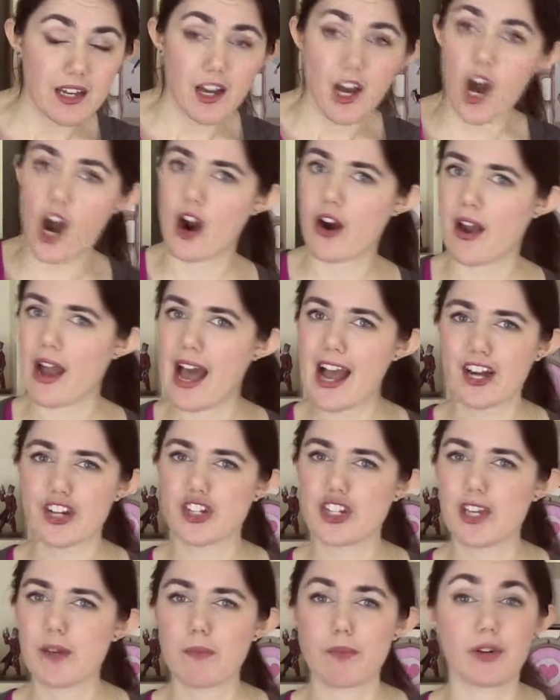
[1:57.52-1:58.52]
are
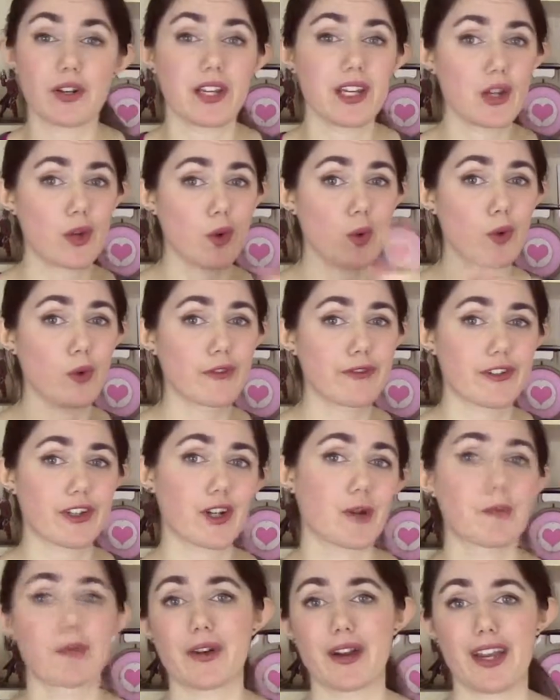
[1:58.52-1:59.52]
actually pretty cool for
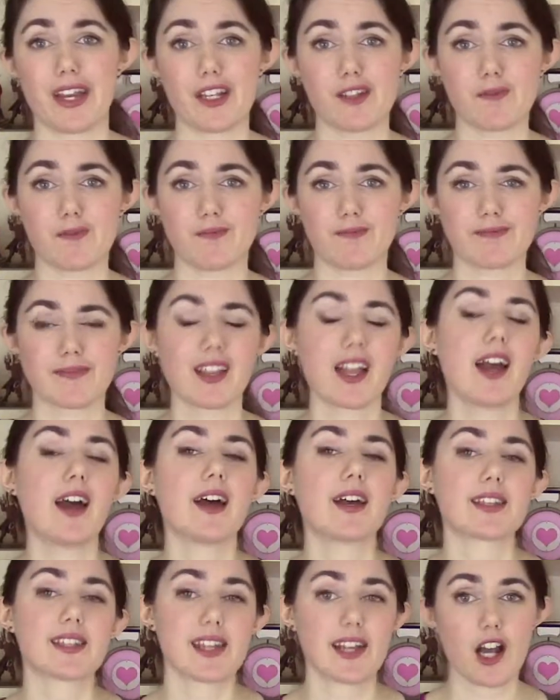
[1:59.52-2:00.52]
your brain.
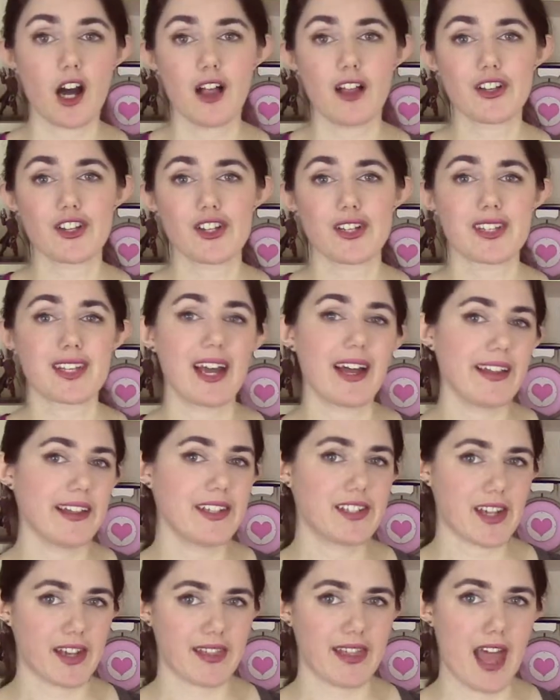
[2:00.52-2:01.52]
Psychologist Kelly
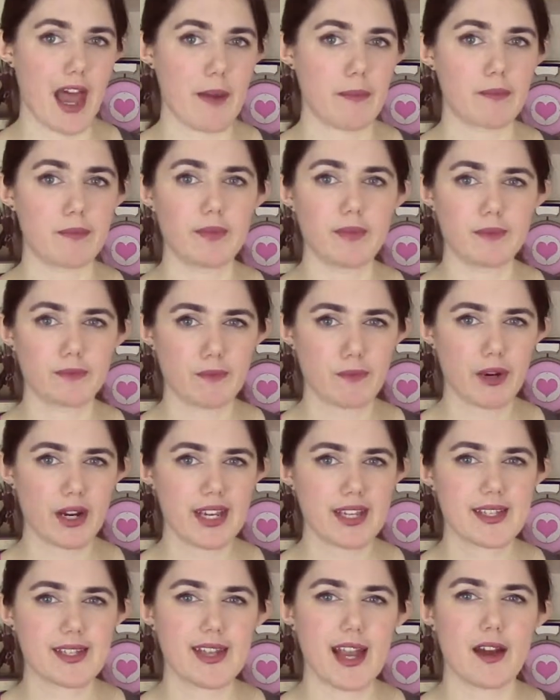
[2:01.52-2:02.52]
Dunlap
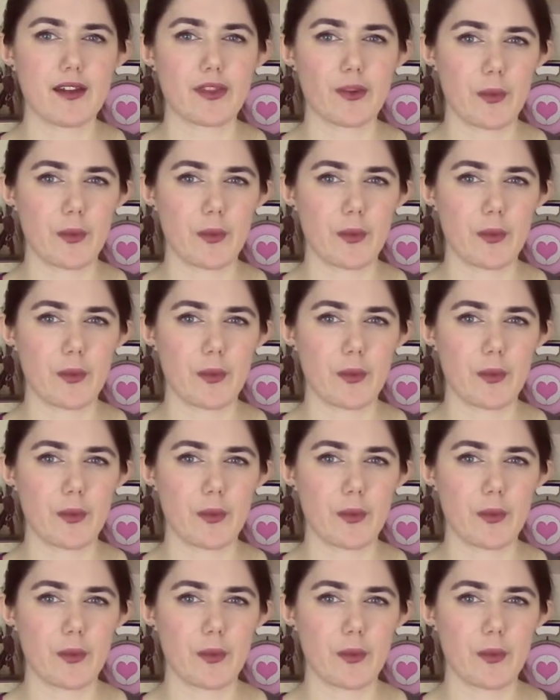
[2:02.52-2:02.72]
breaks down the